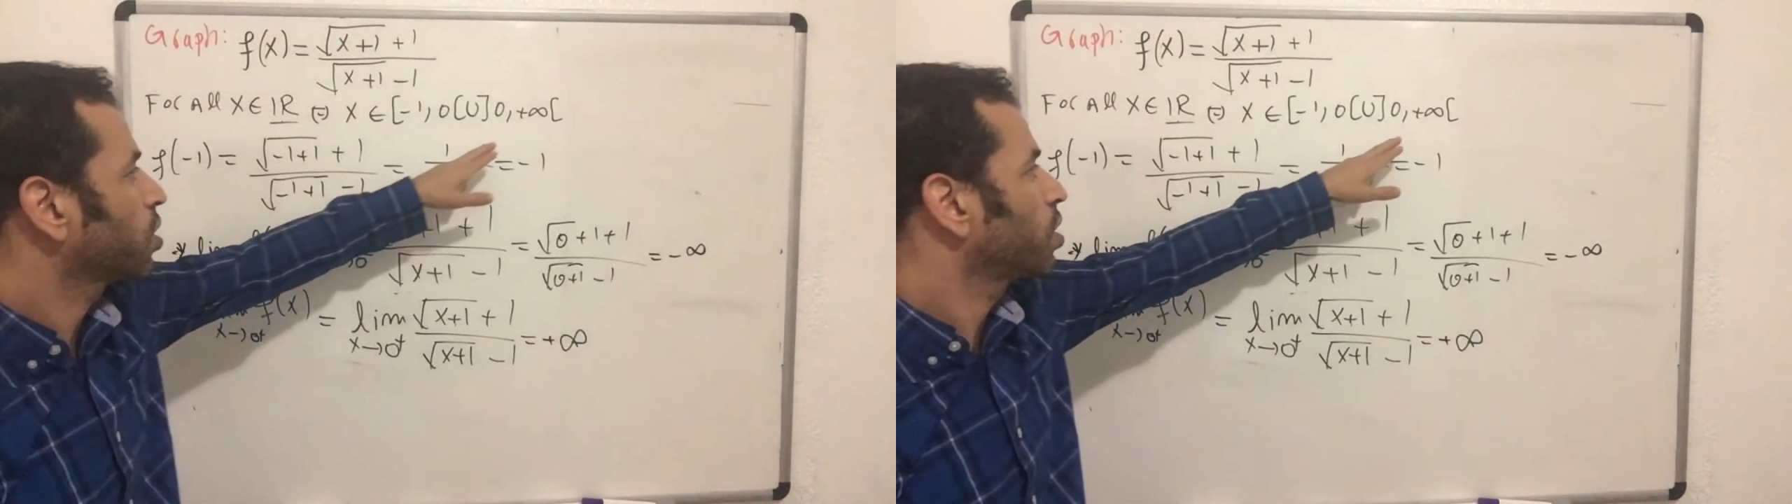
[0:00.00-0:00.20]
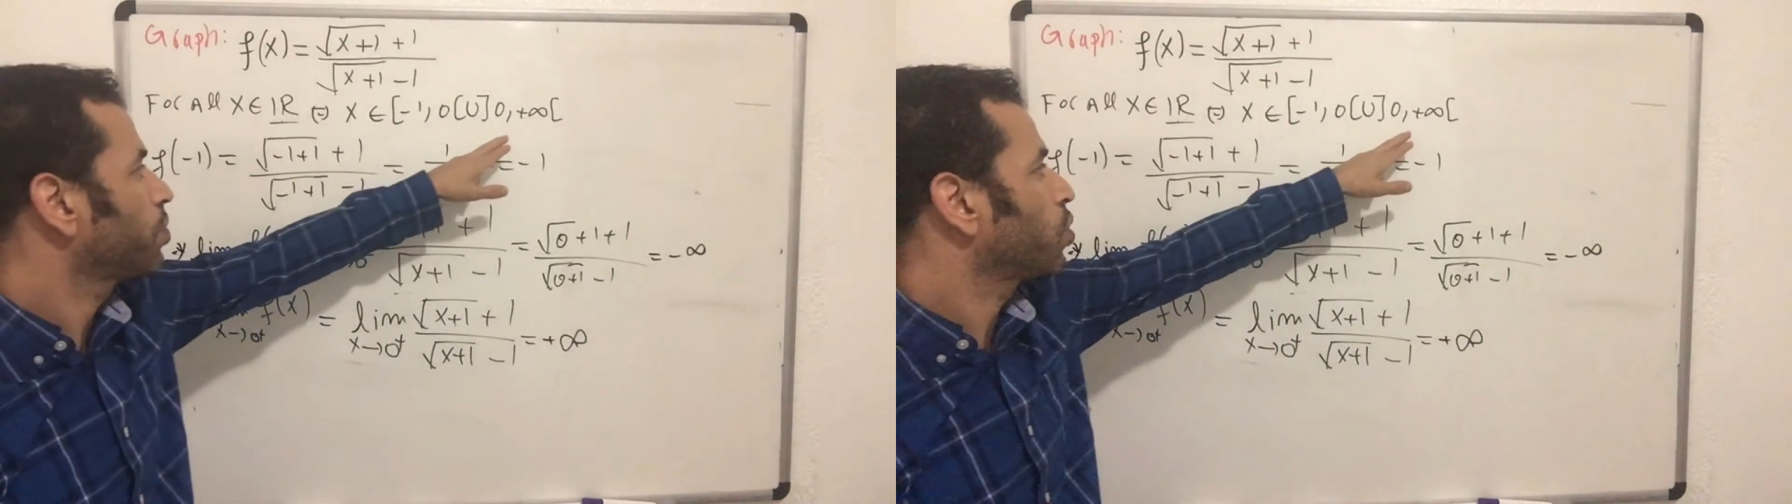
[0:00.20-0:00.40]

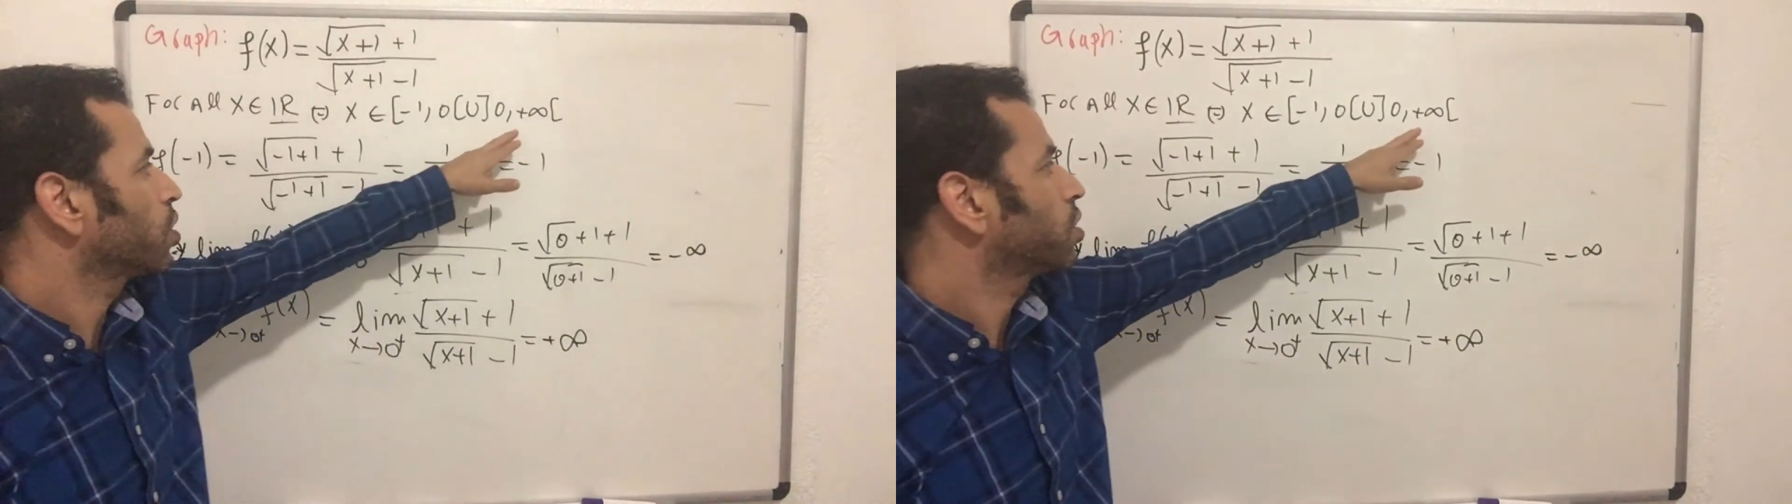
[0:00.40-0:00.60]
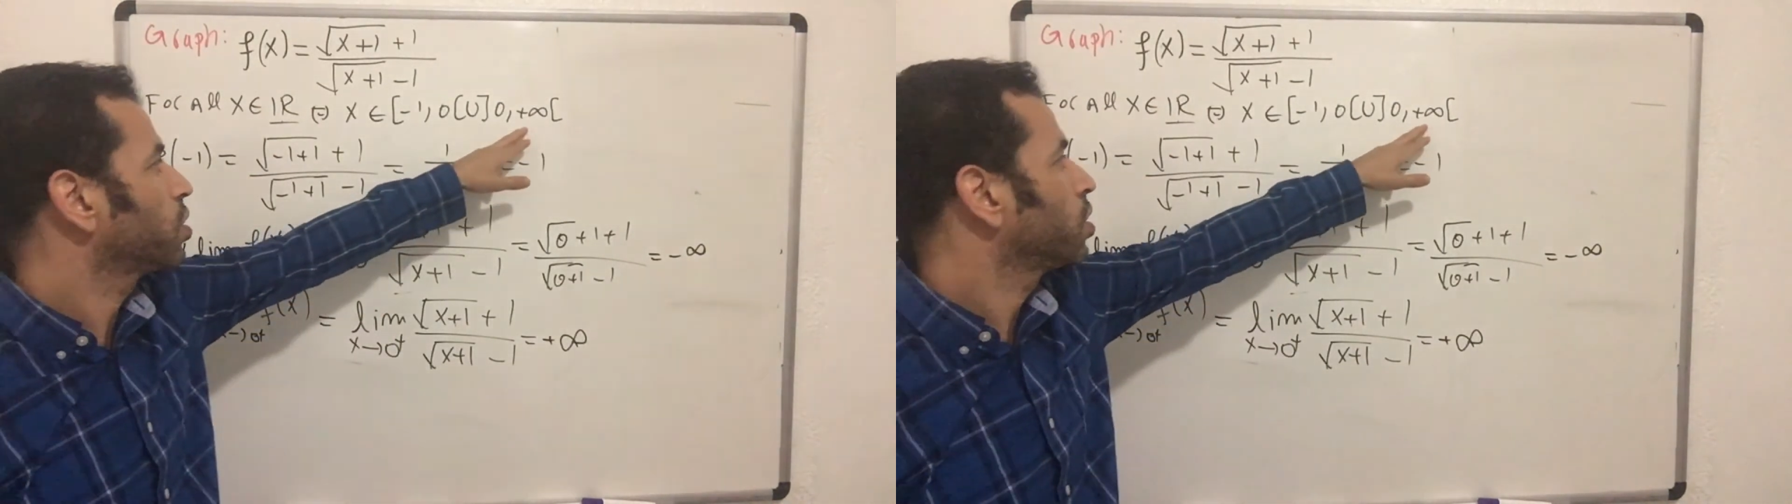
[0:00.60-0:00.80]
at the
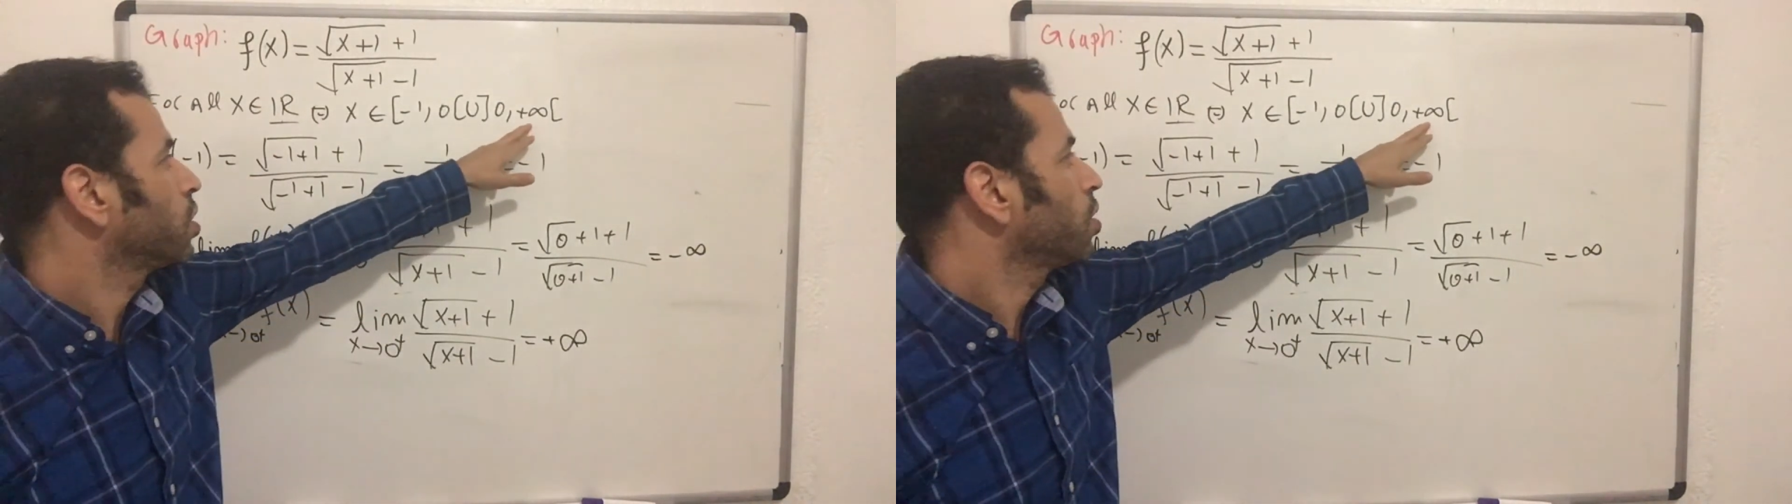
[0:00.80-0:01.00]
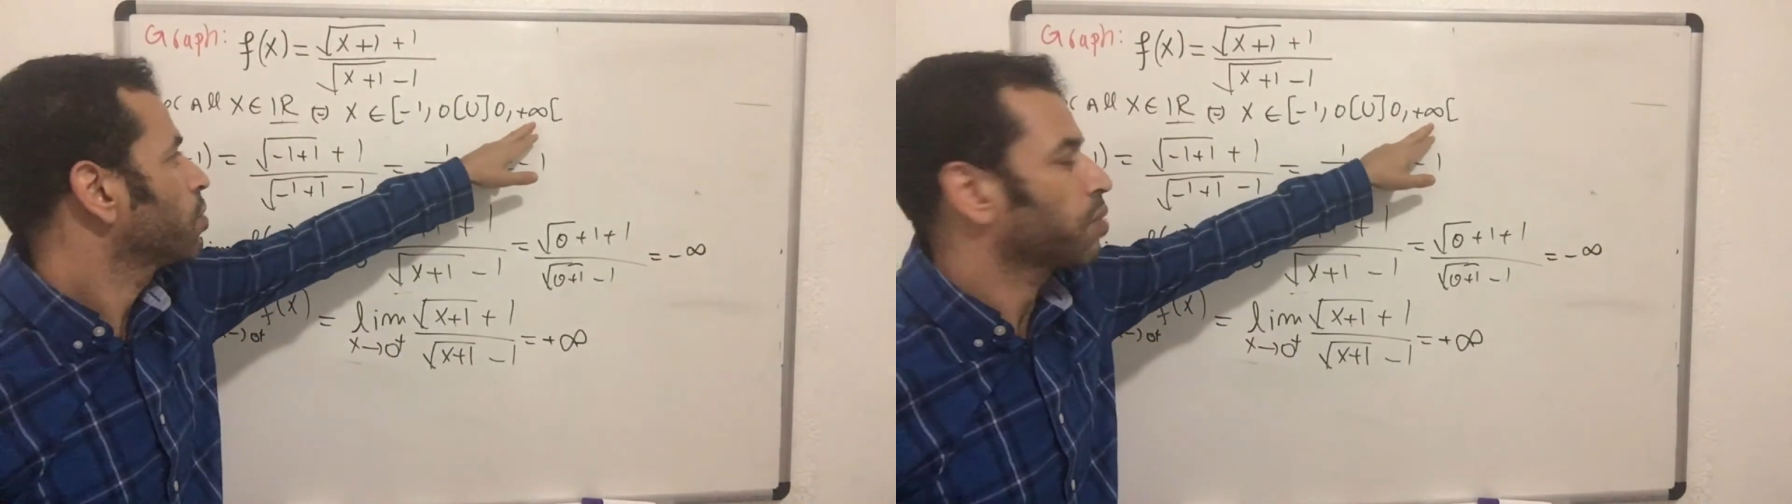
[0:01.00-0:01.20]
point
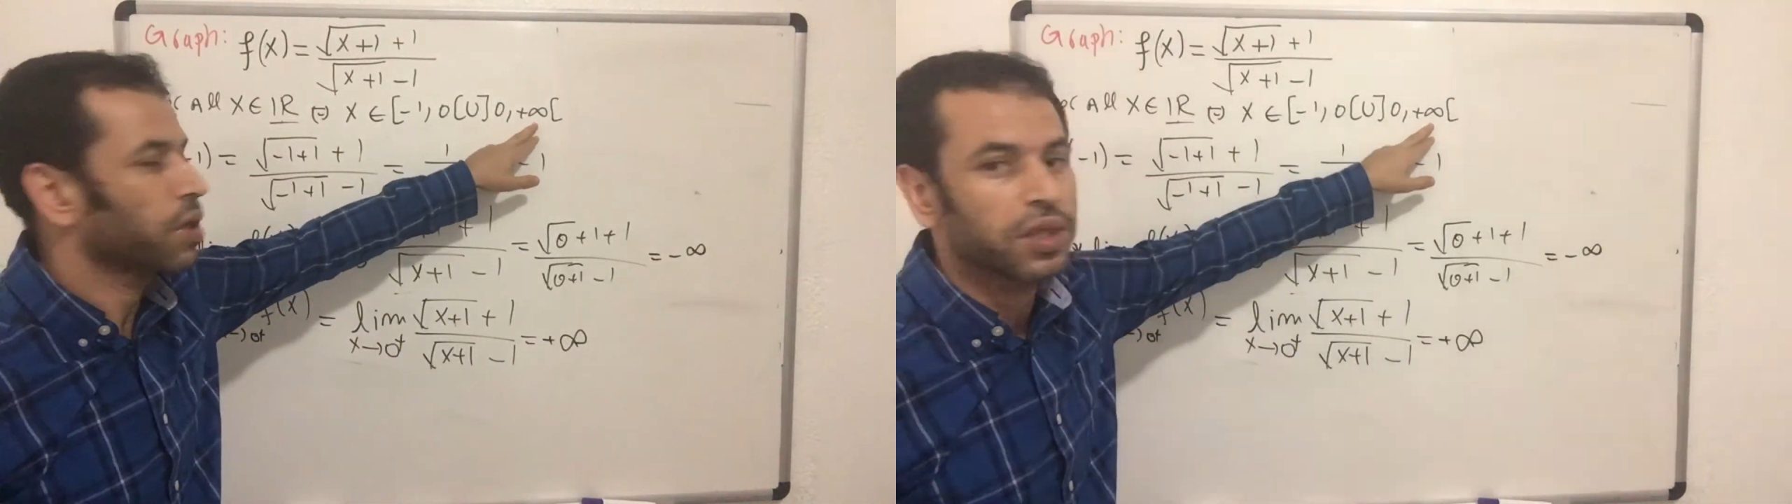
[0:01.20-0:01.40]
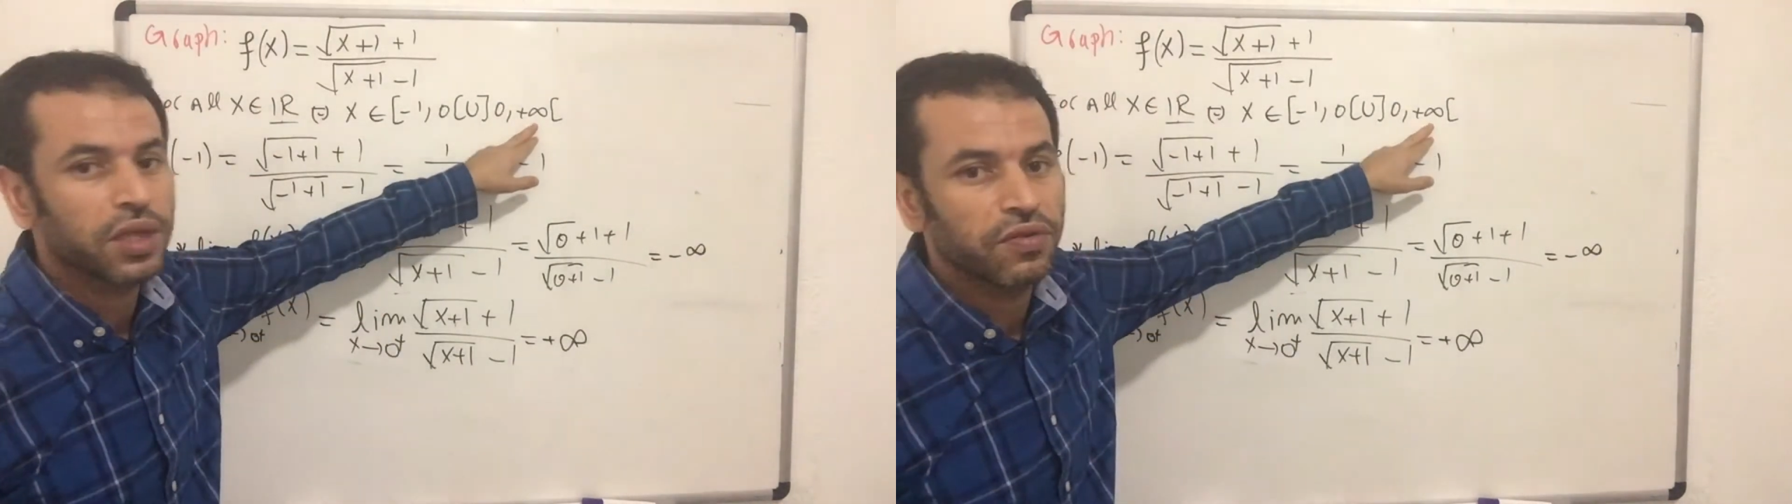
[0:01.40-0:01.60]

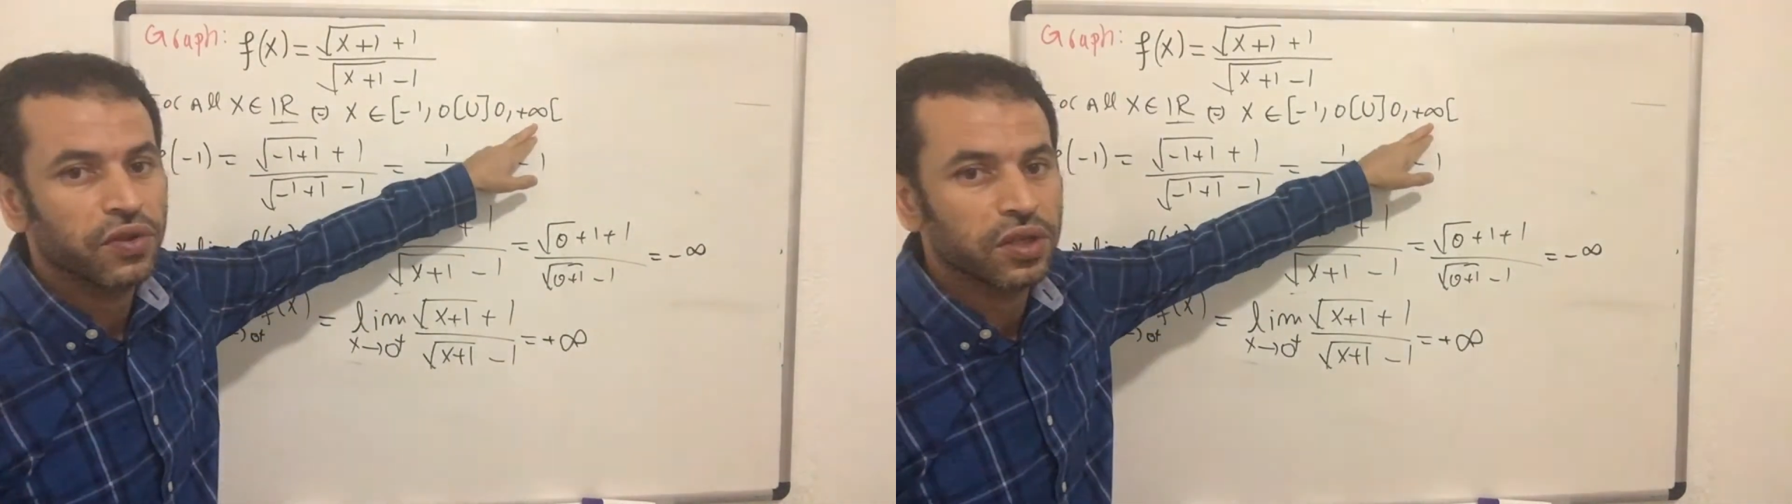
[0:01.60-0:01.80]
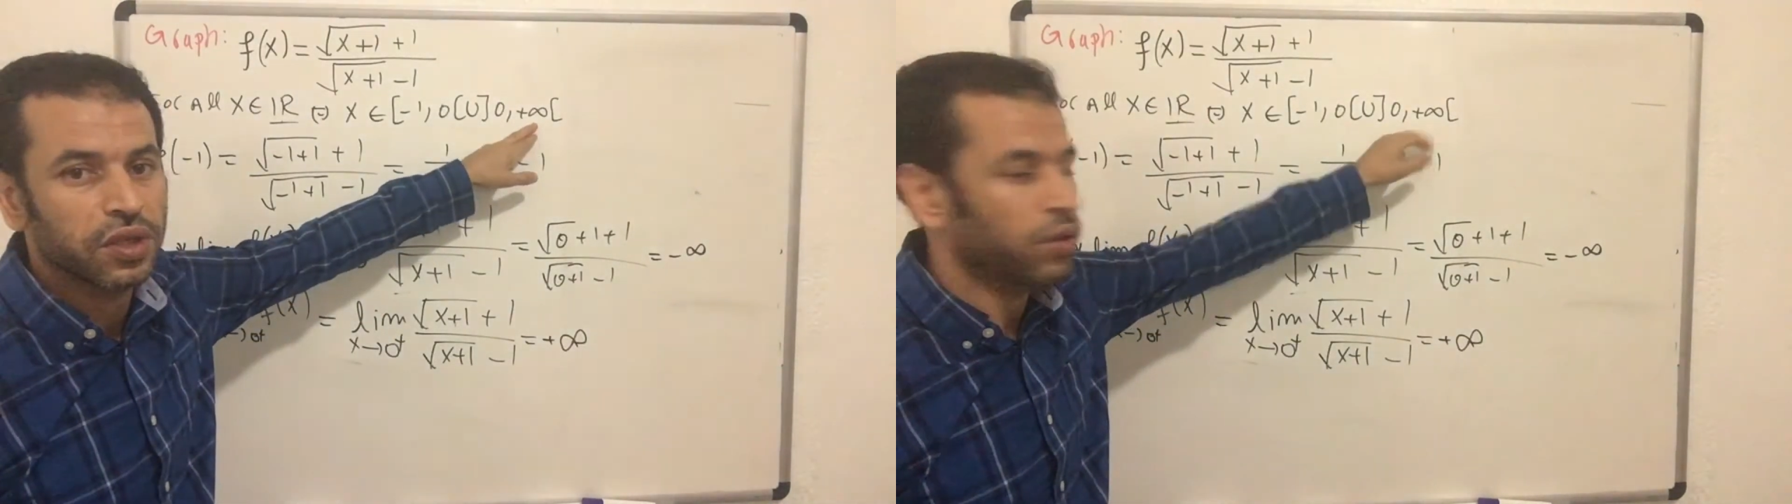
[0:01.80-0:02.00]
plus infinity,